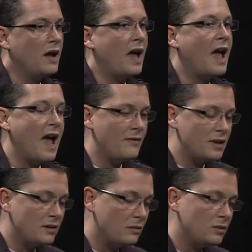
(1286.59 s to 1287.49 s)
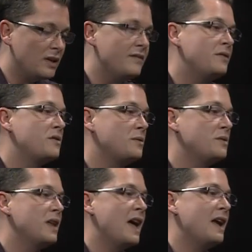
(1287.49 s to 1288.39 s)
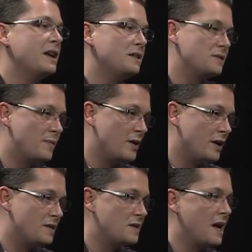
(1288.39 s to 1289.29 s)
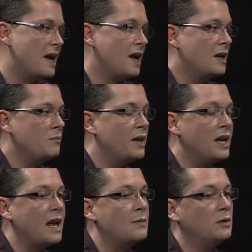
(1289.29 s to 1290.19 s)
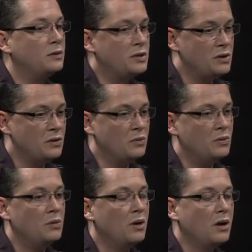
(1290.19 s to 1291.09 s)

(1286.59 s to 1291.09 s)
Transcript: having lived through that and experienced that and been able to